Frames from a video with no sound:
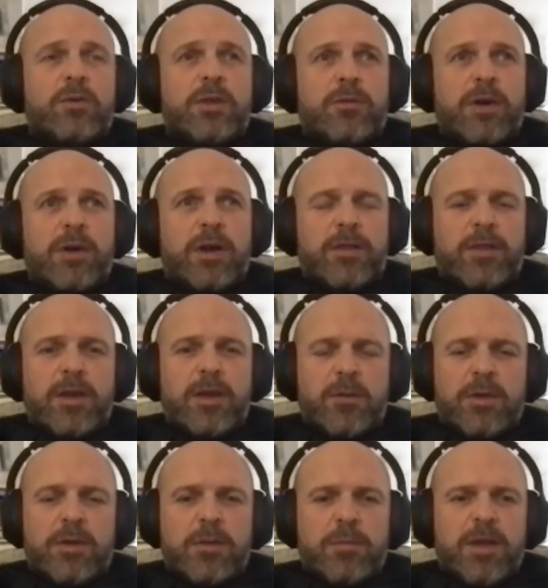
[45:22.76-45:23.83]
the right thing,
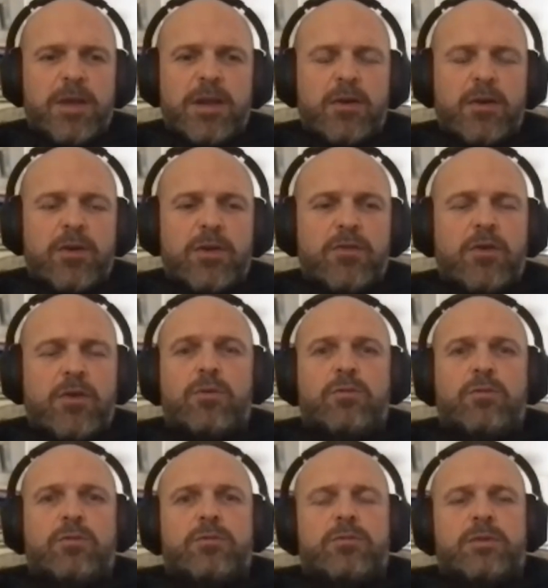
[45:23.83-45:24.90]
you either mean it or you don't,
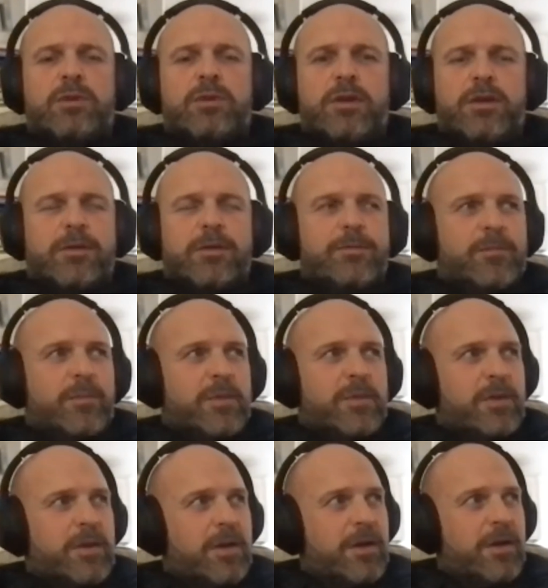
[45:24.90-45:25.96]
right?
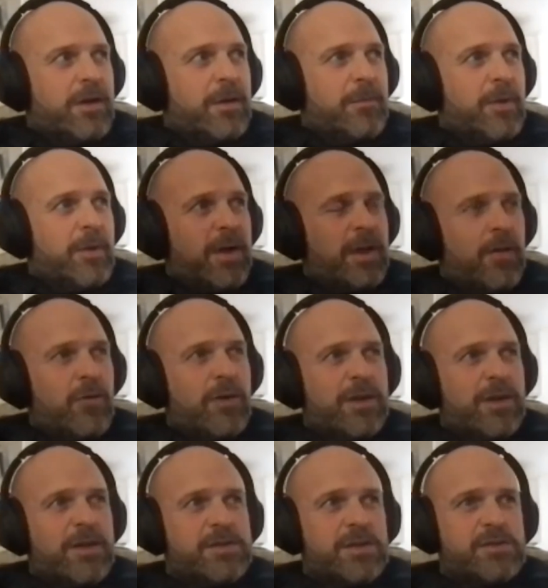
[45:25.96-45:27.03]
And
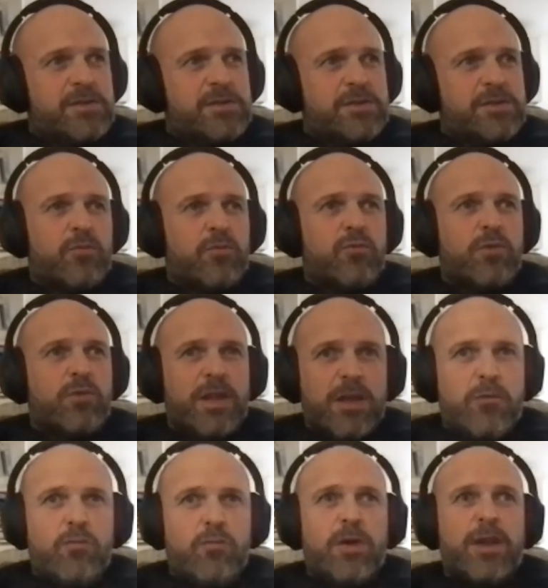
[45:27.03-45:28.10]
organizations that really,
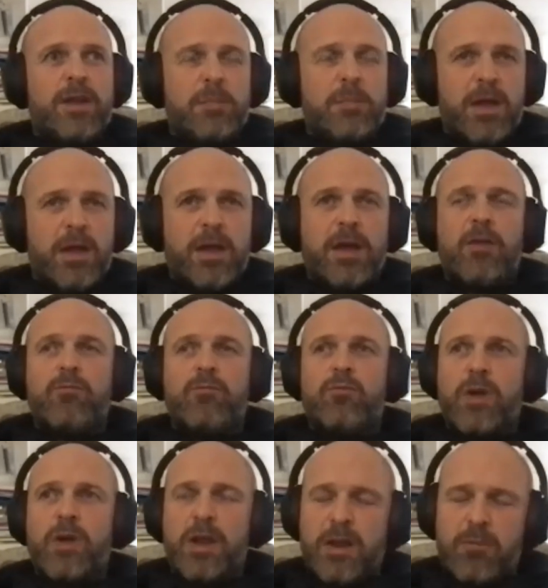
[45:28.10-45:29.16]
really mean it and
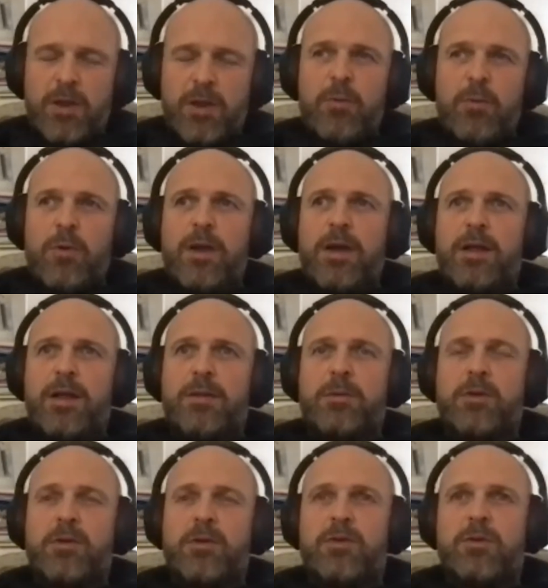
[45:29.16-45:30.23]
really, really want to help
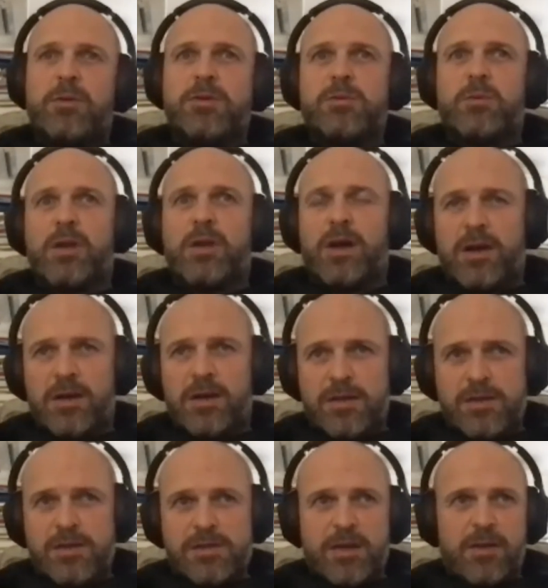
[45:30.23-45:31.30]
customers and want to
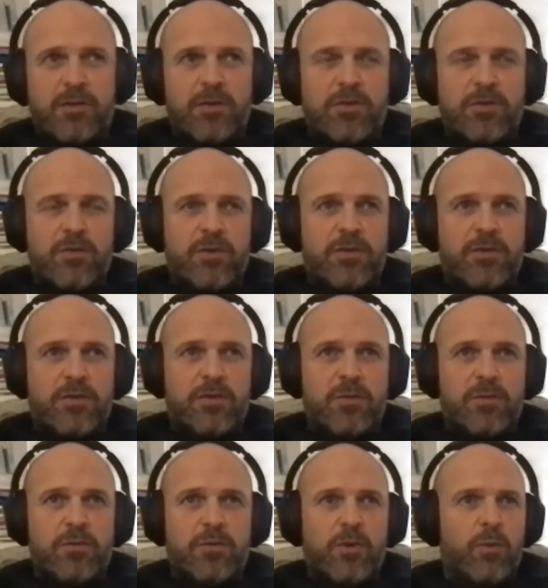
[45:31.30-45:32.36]
harness the technology to
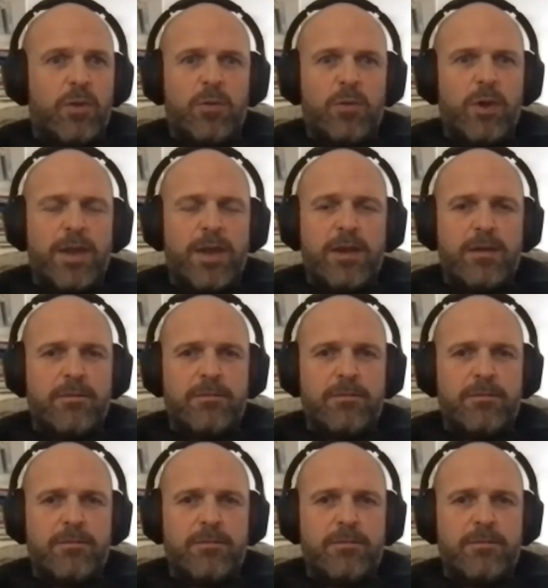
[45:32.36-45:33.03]
do so will win,